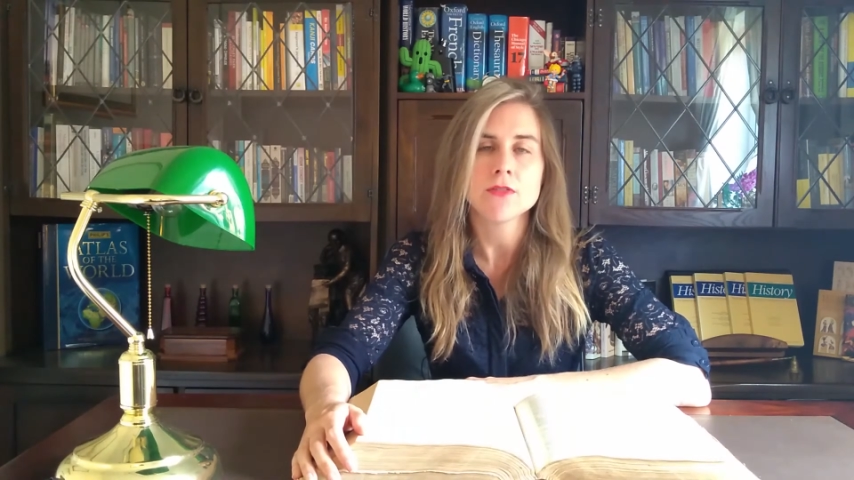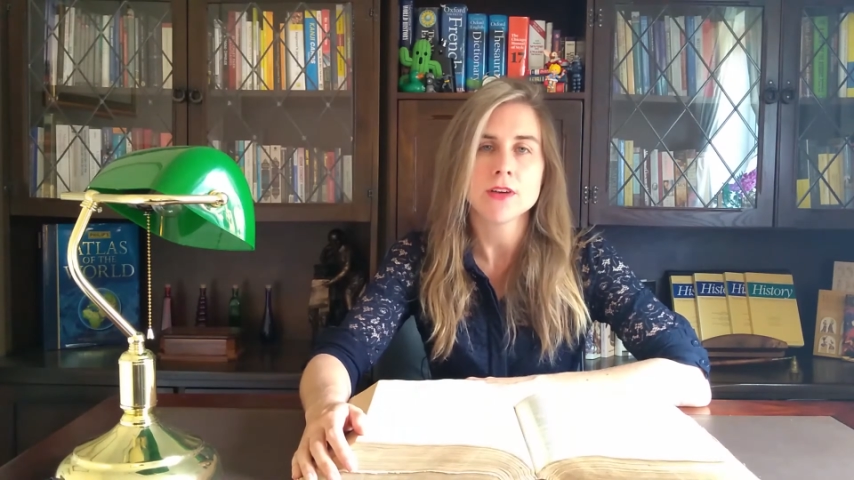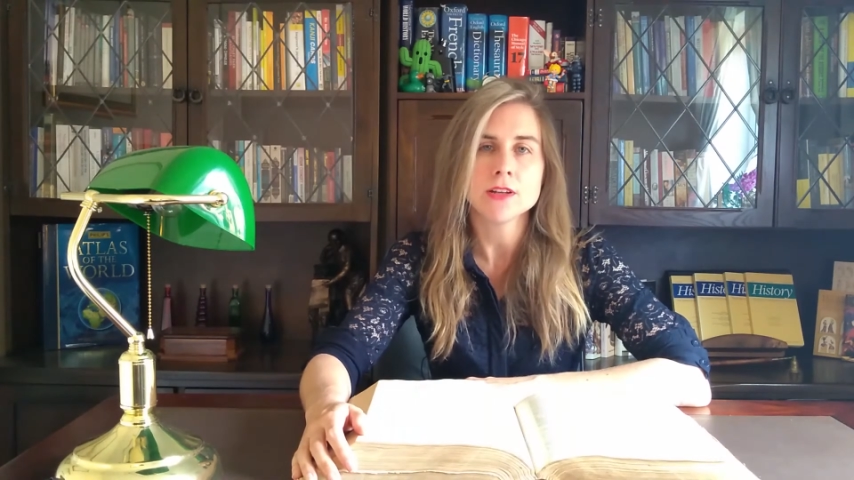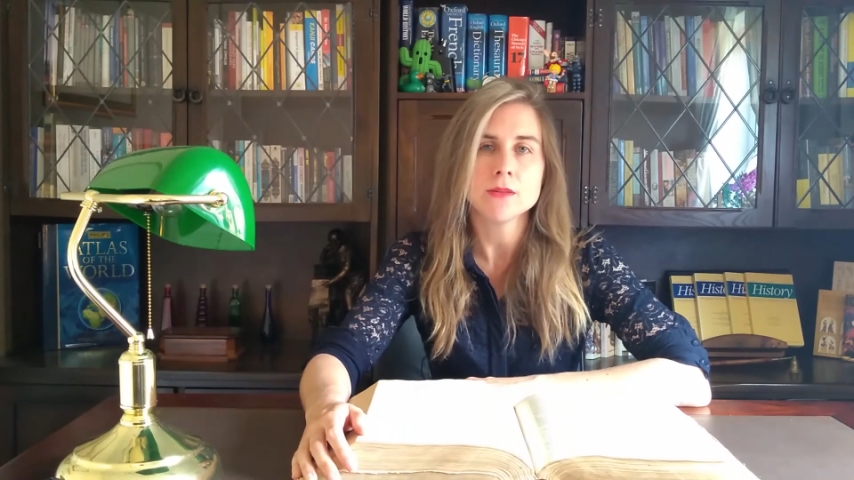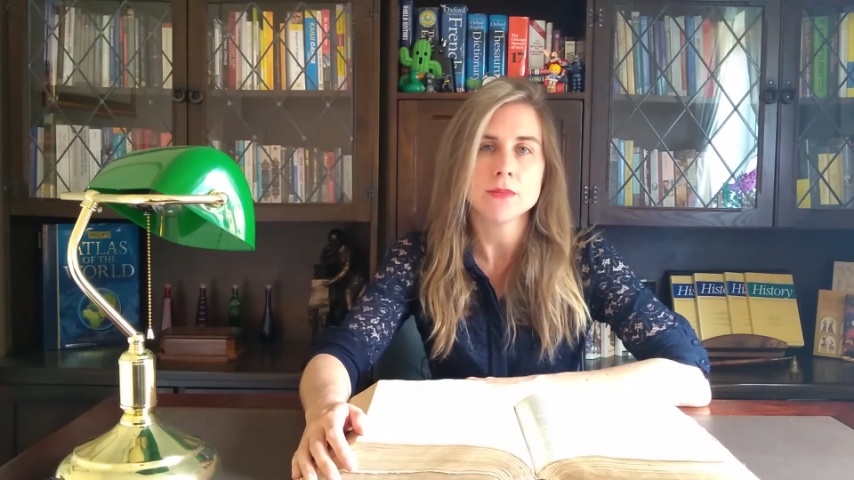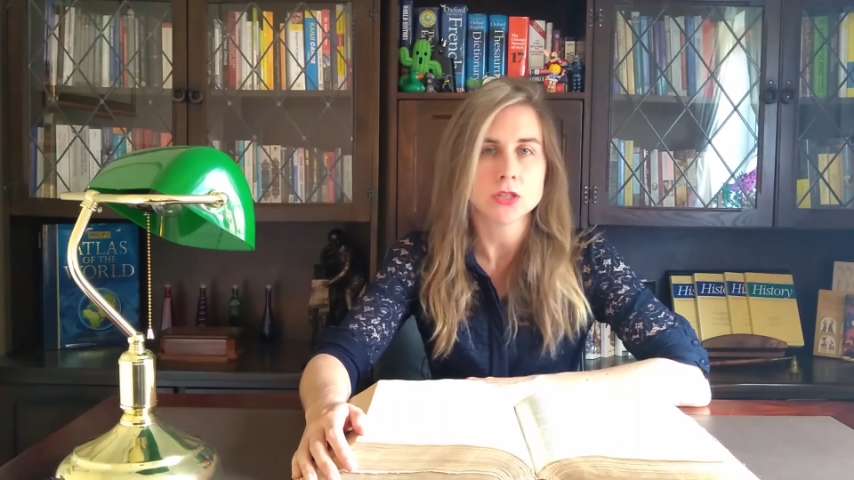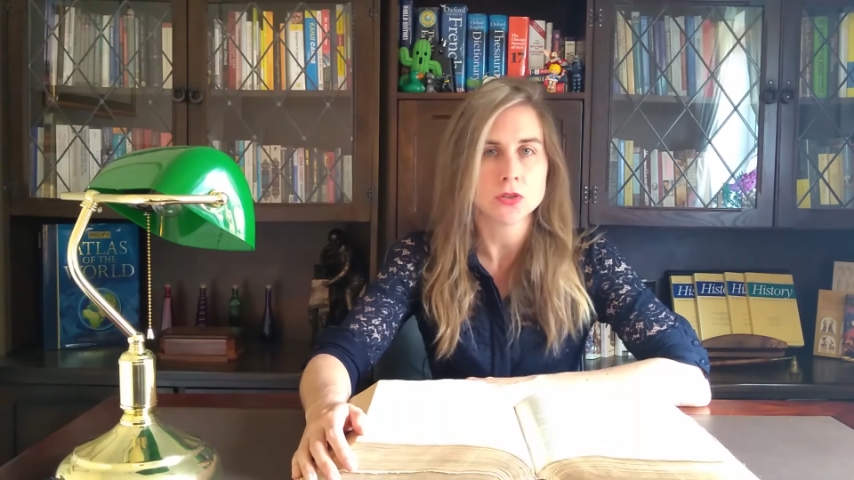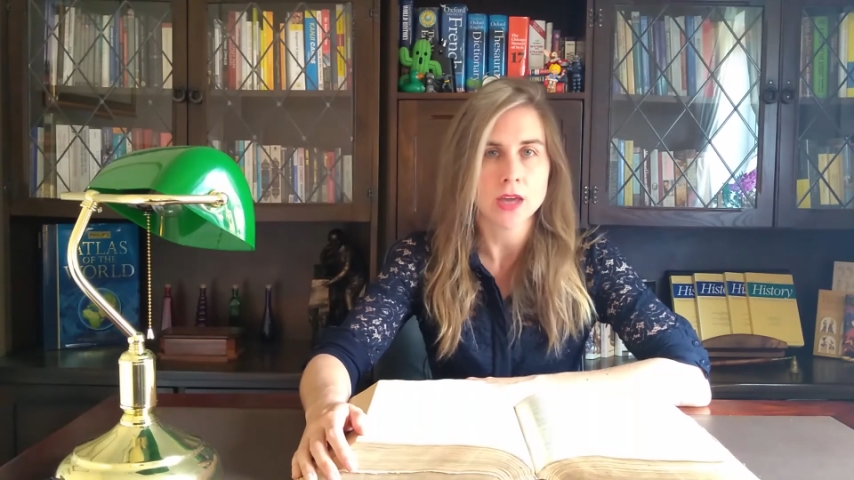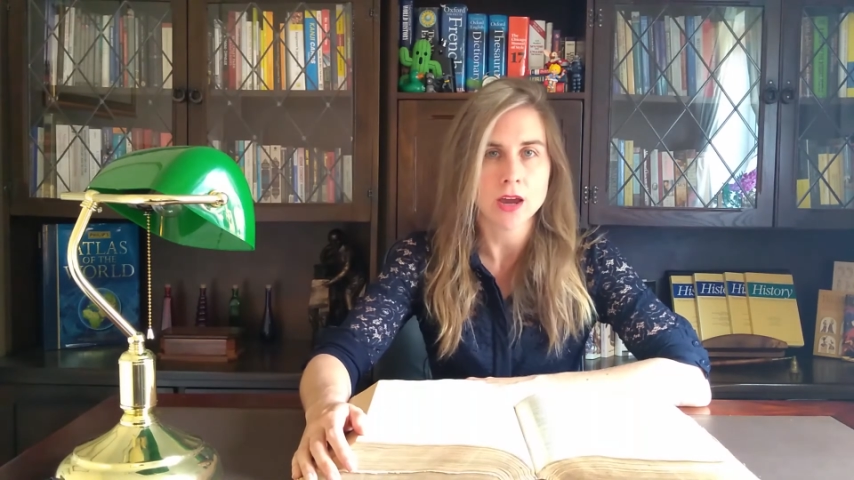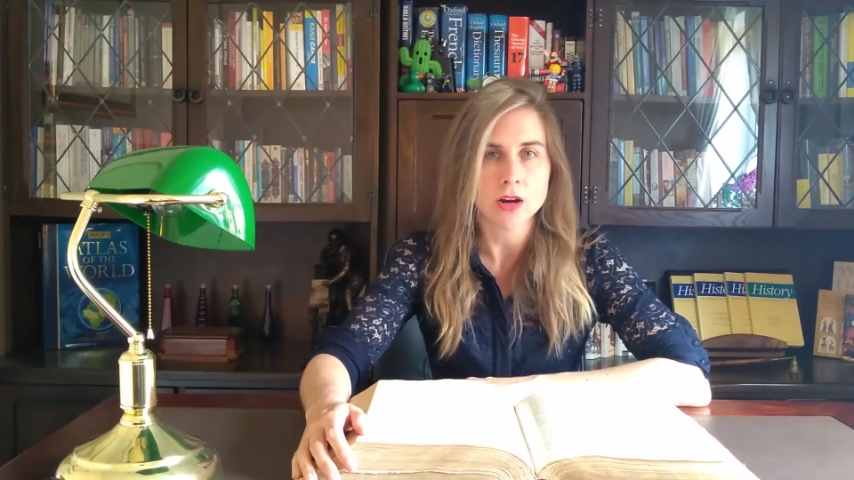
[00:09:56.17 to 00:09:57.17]
fundamental
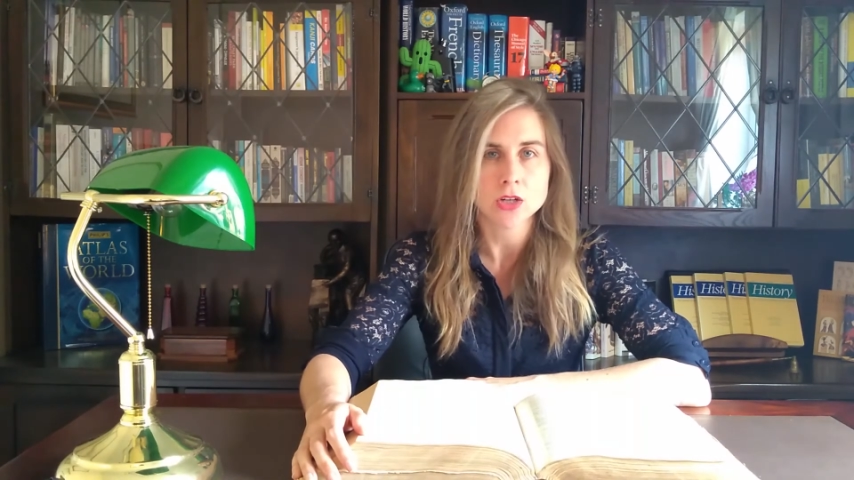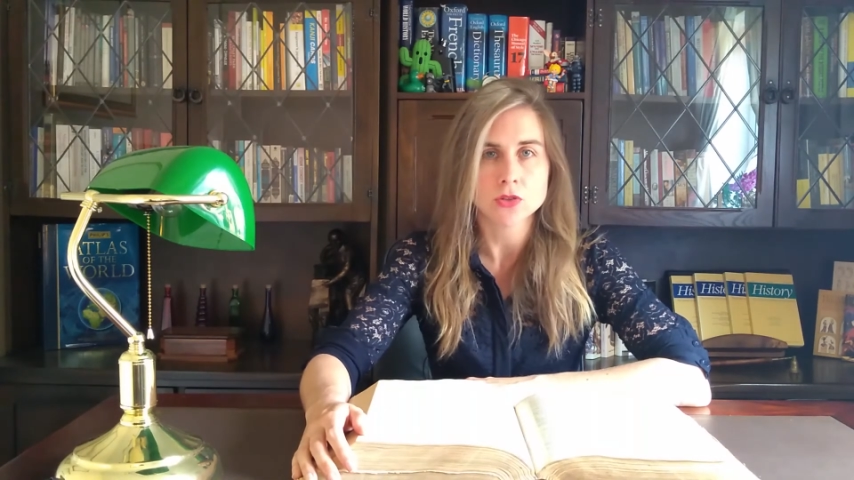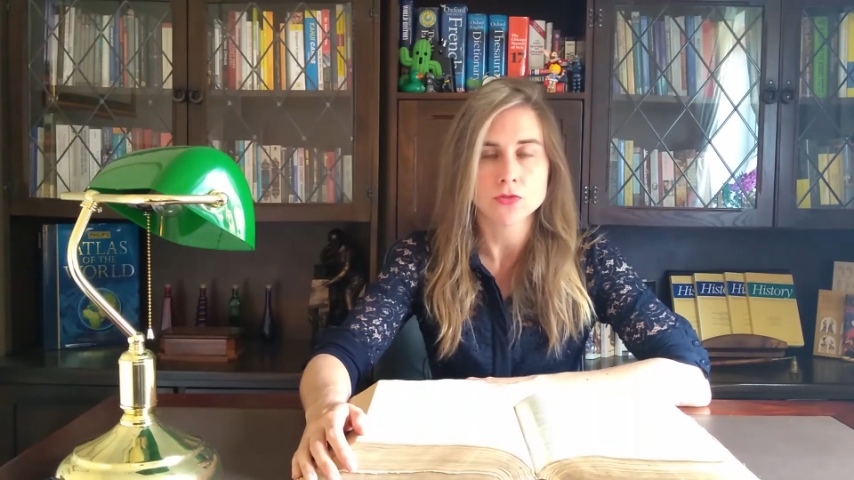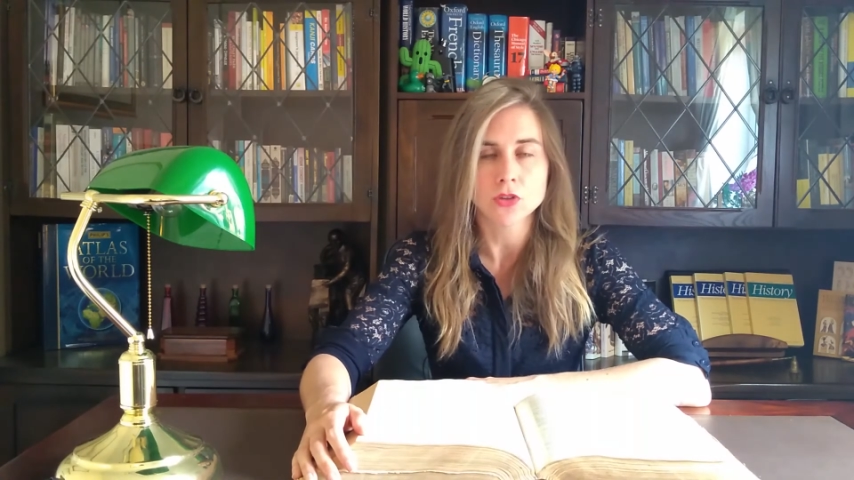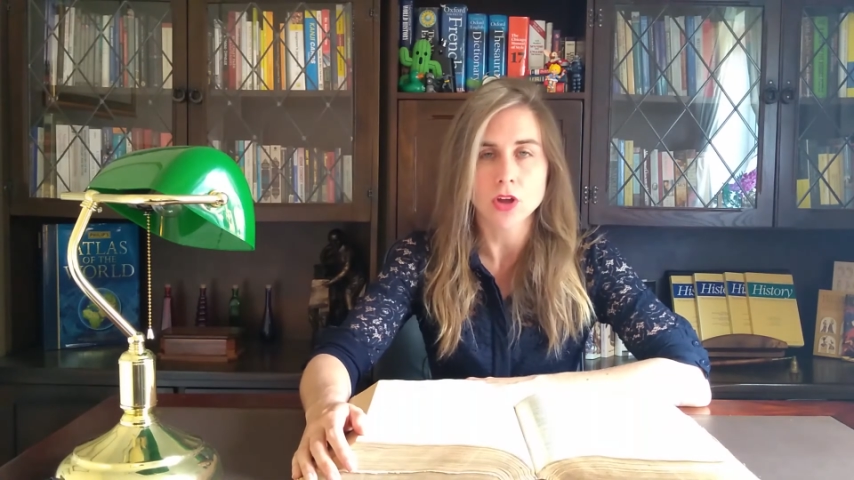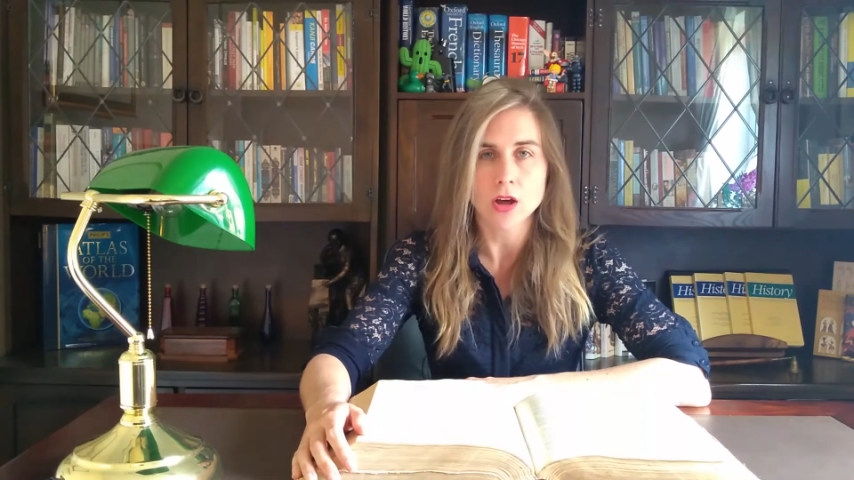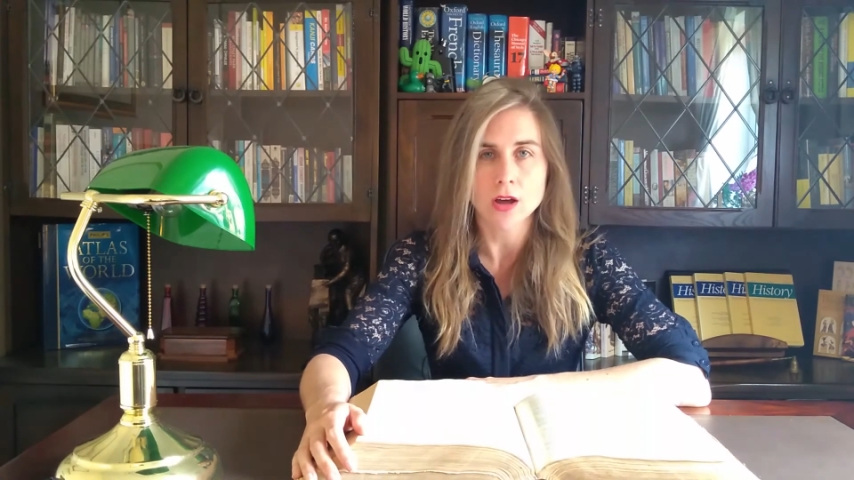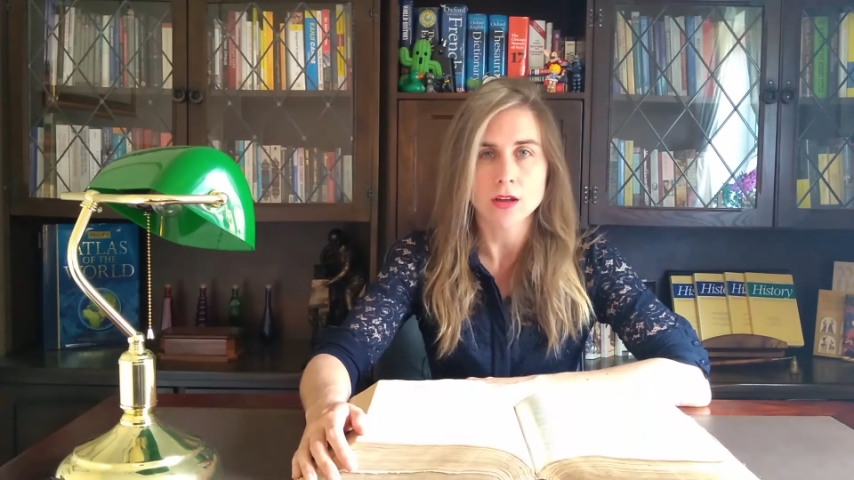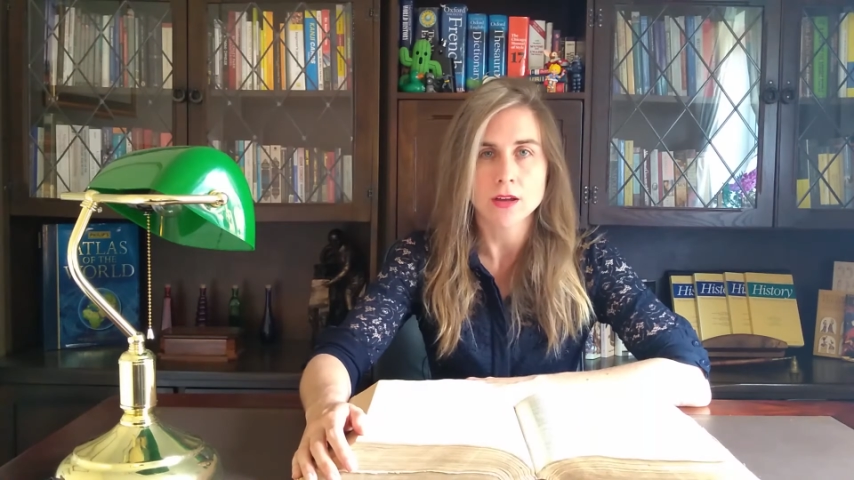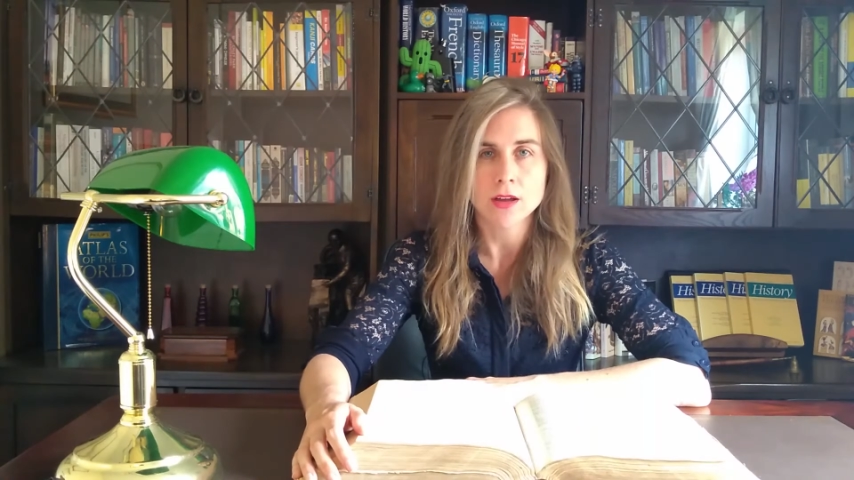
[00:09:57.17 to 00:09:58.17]
character flaw.